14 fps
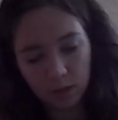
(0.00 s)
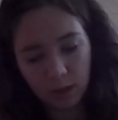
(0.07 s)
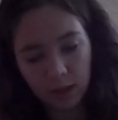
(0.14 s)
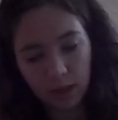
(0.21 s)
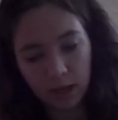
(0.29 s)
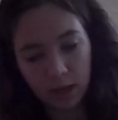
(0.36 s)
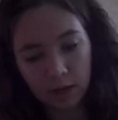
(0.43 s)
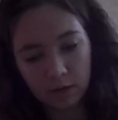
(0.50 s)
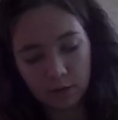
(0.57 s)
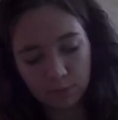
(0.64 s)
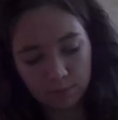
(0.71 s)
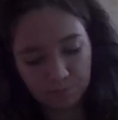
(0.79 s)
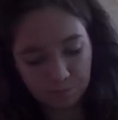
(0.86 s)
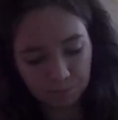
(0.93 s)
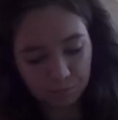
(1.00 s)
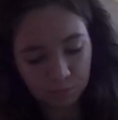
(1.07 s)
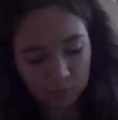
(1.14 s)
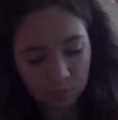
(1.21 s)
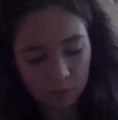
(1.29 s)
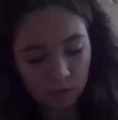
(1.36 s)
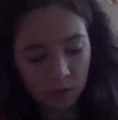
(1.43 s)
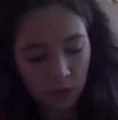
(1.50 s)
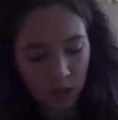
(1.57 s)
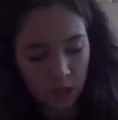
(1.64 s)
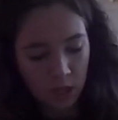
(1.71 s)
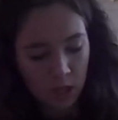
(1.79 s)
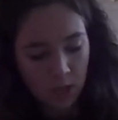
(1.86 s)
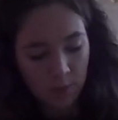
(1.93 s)
And
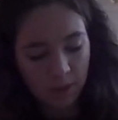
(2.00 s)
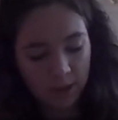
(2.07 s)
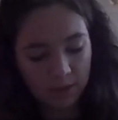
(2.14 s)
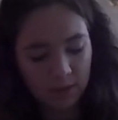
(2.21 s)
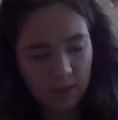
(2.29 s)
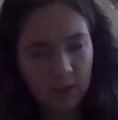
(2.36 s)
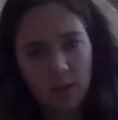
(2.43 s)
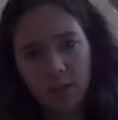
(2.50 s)
basically